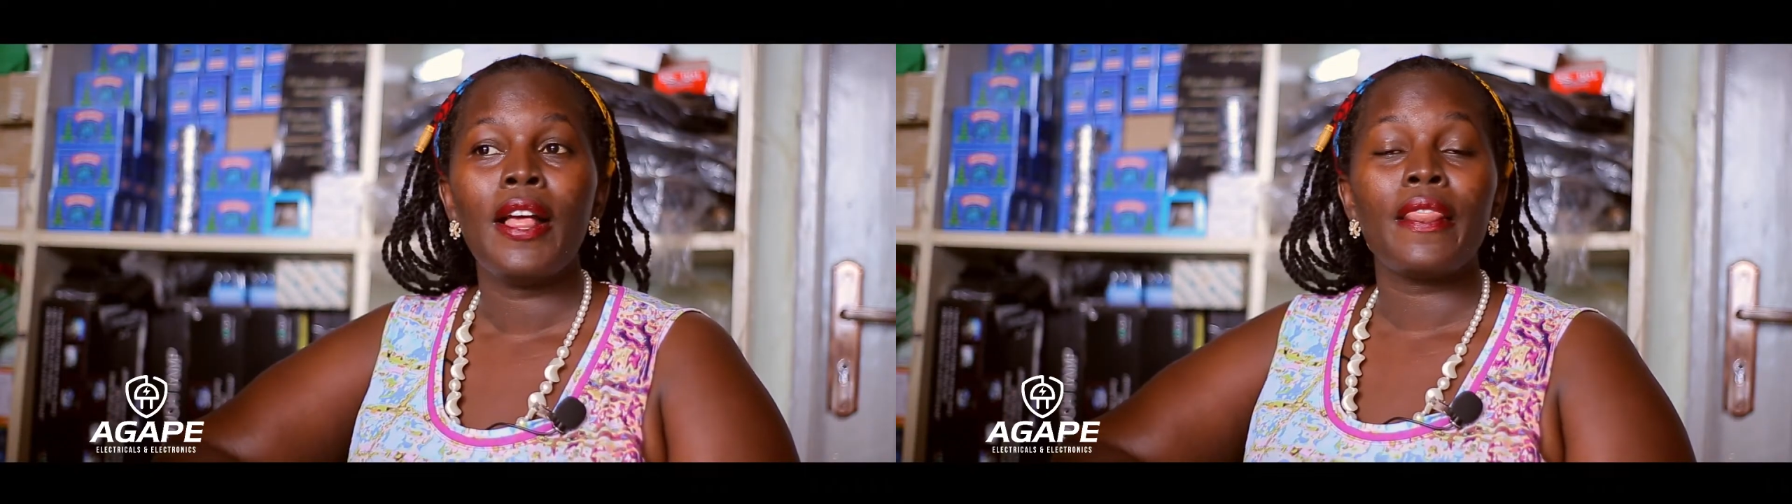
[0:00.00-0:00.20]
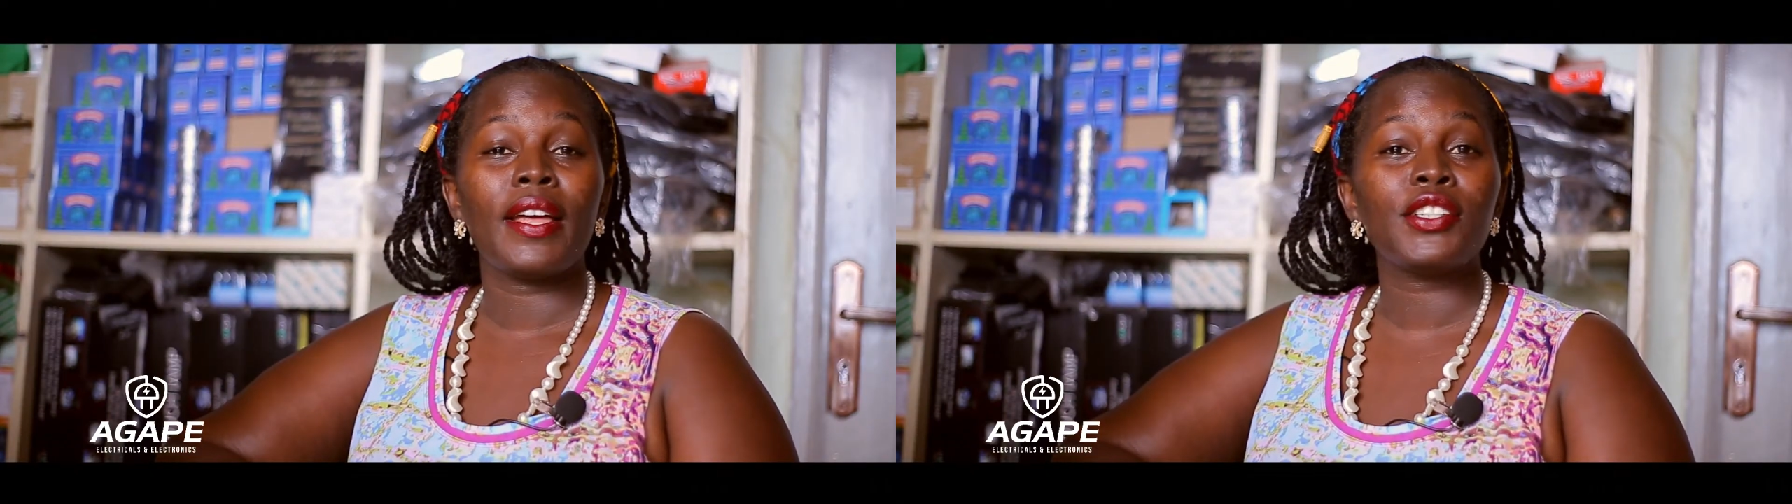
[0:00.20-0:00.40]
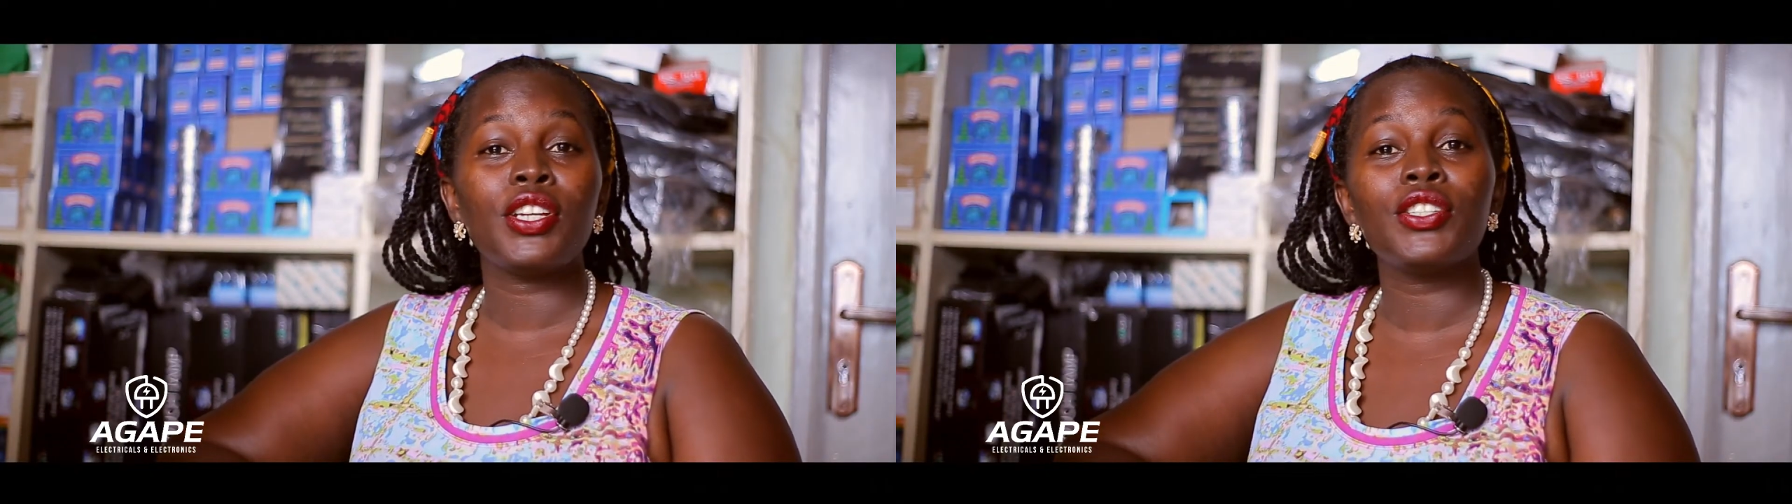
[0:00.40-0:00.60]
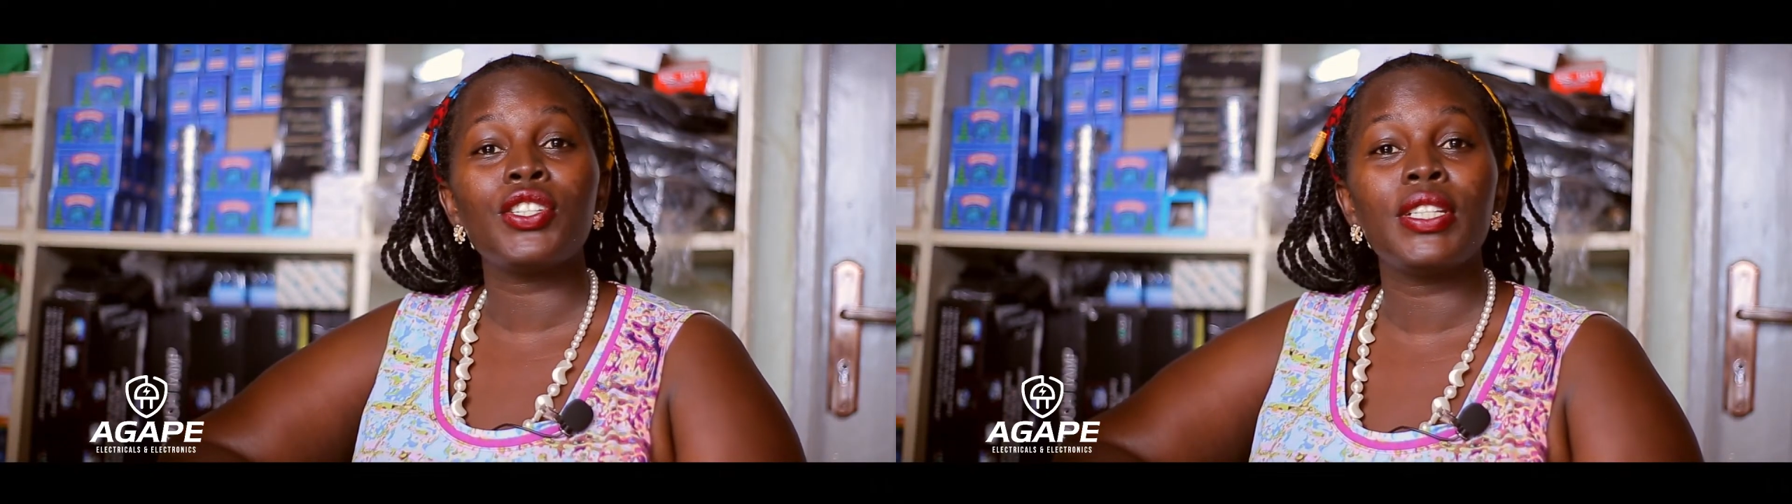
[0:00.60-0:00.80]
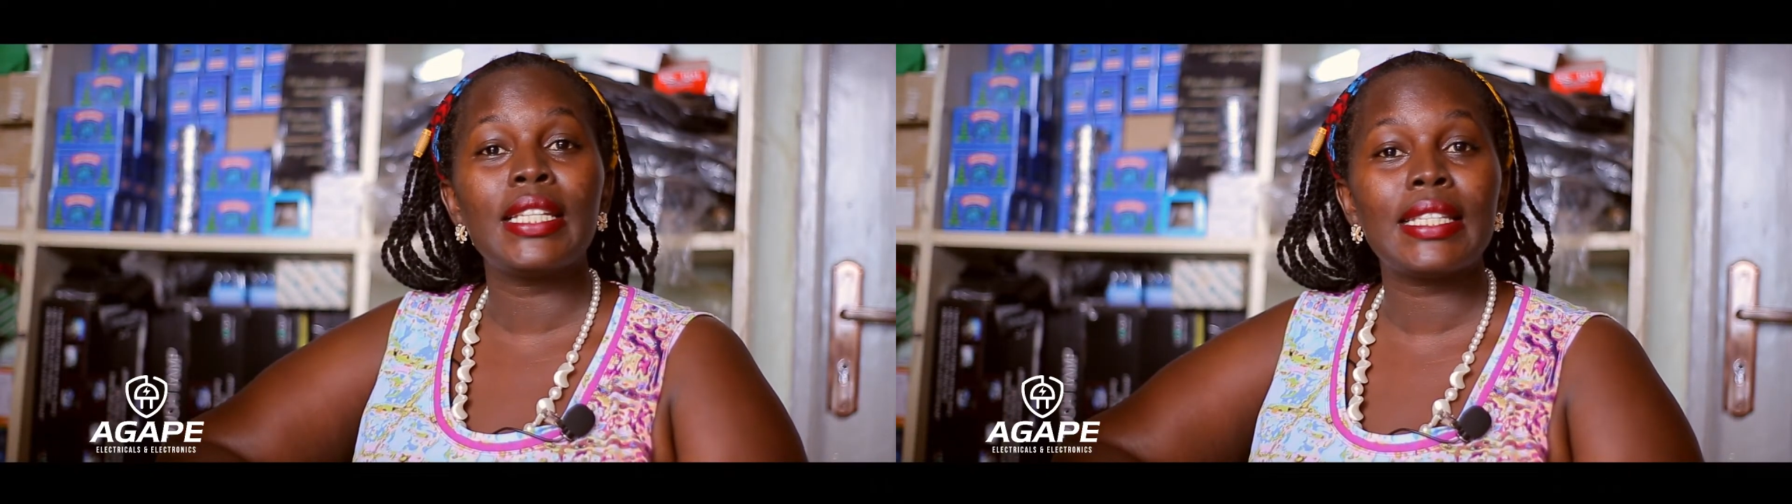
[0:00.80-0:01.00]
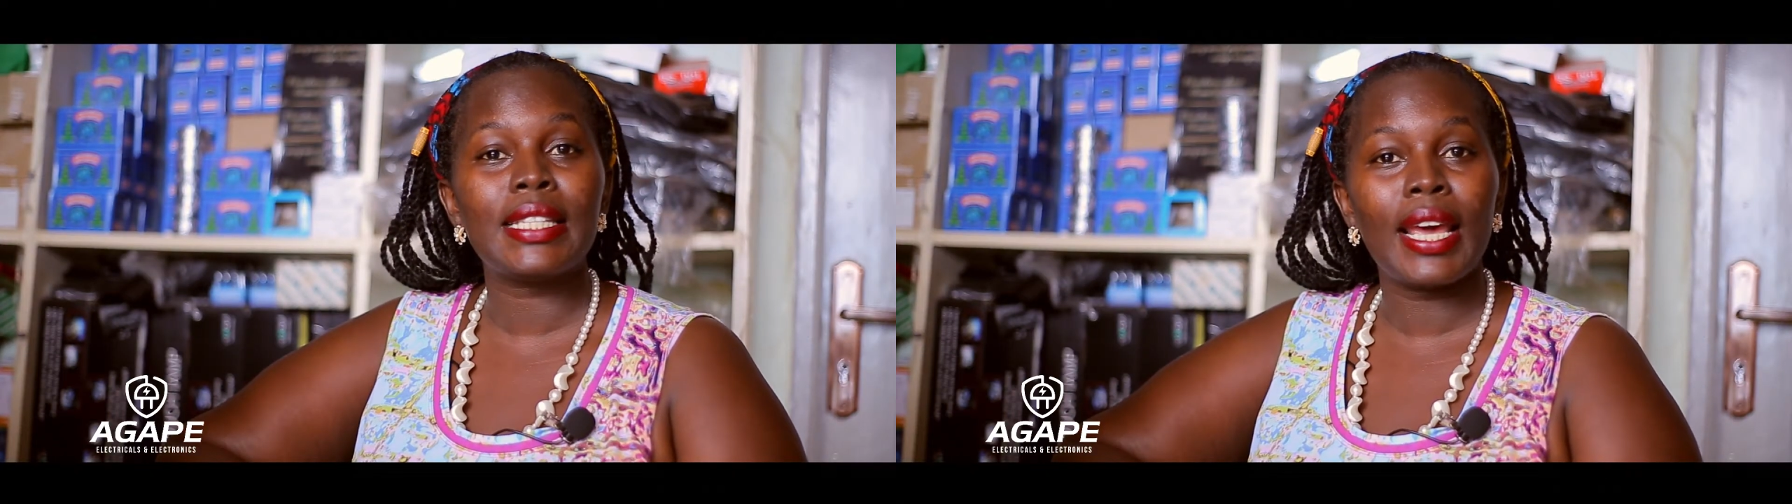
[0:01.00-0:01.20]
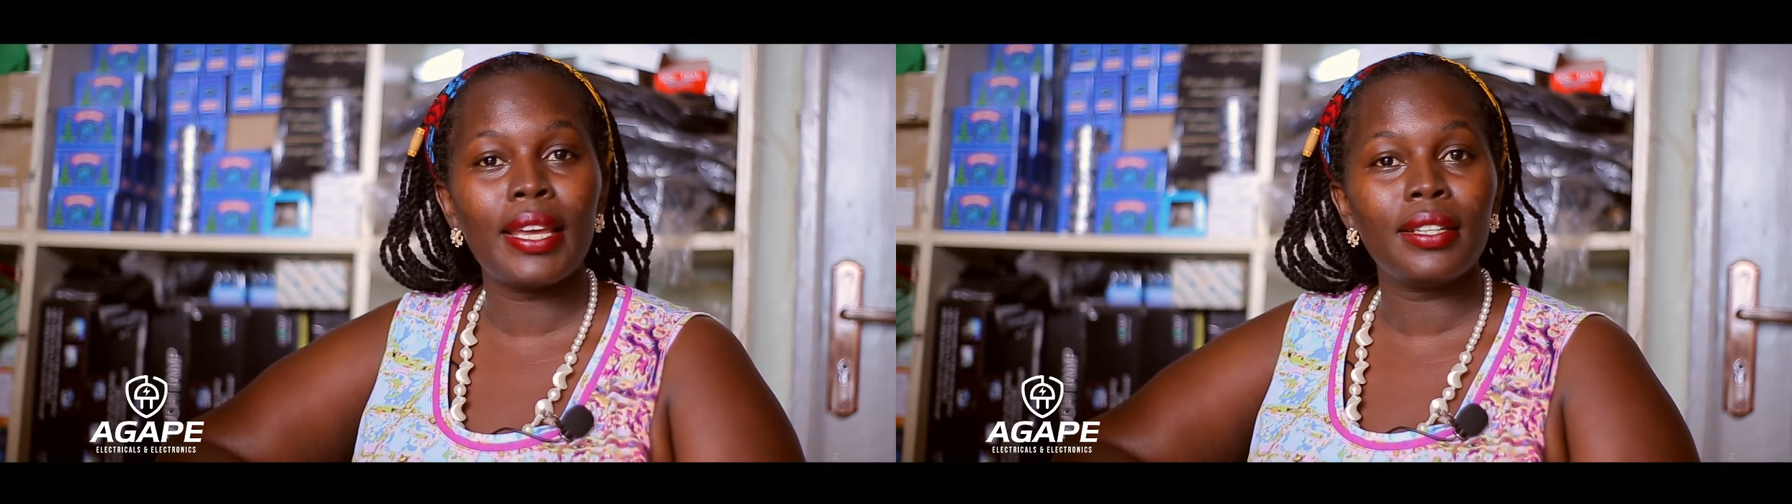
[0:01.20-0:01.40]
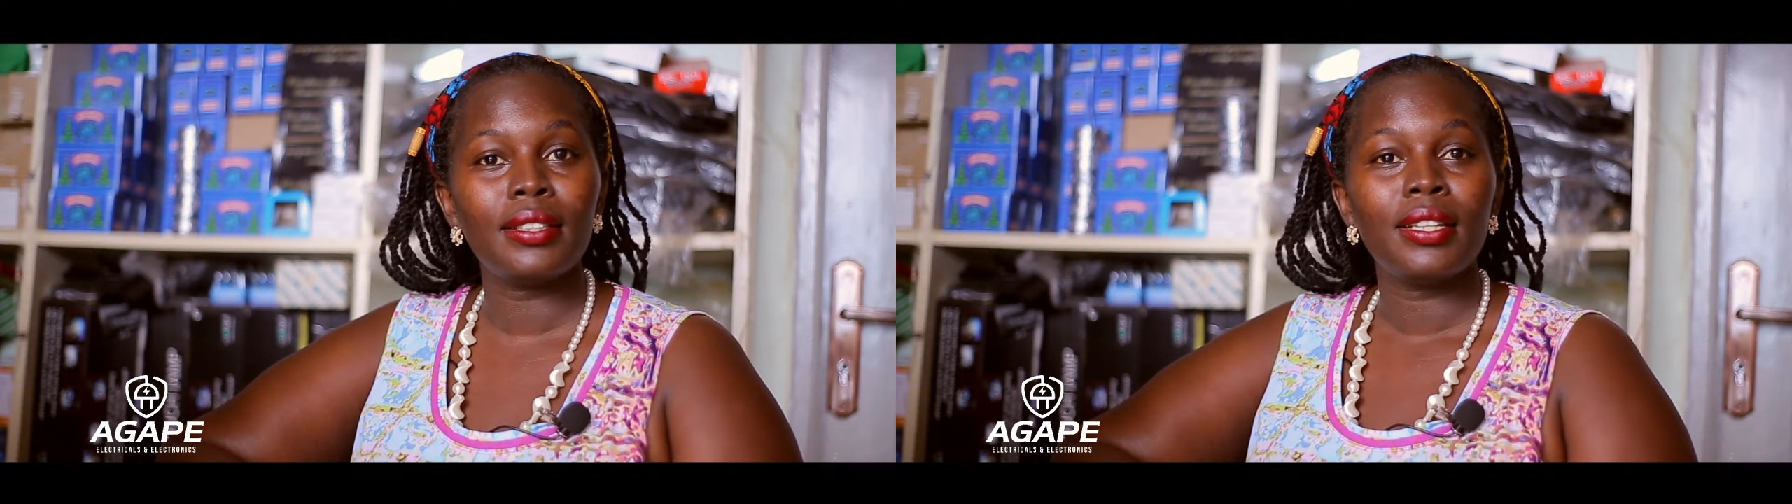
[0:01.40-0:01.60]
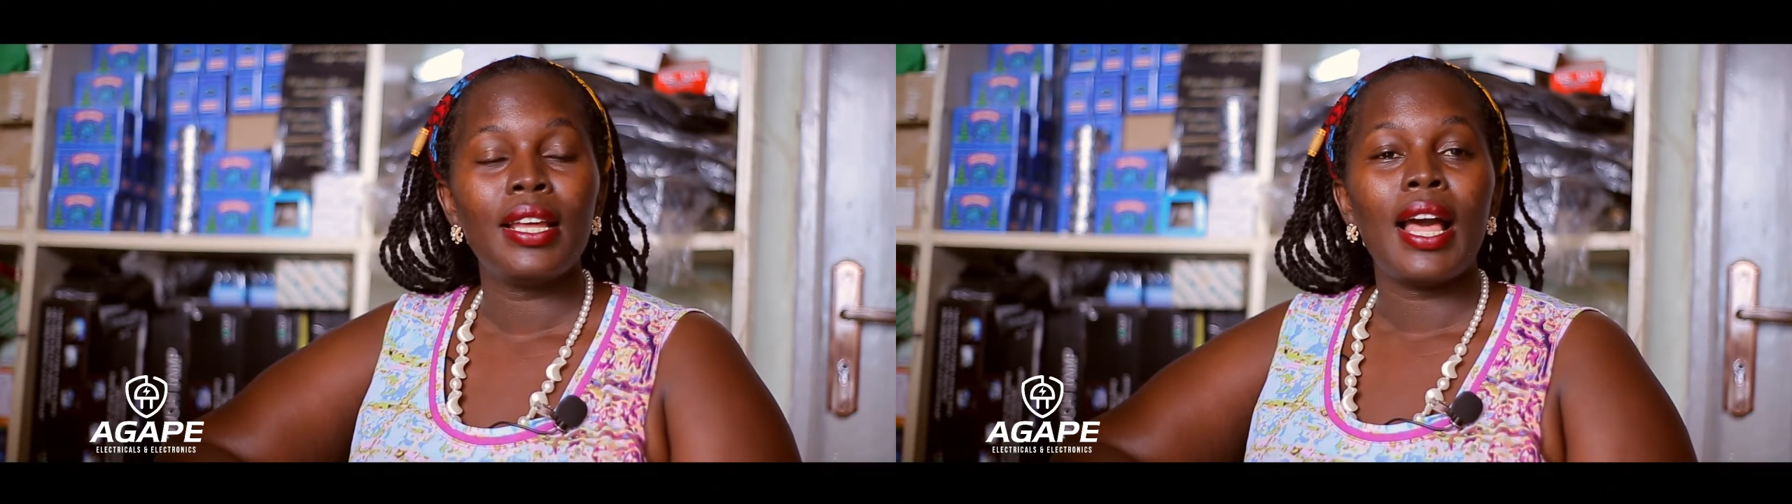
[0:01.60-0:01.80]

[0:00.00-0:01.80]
the change in design,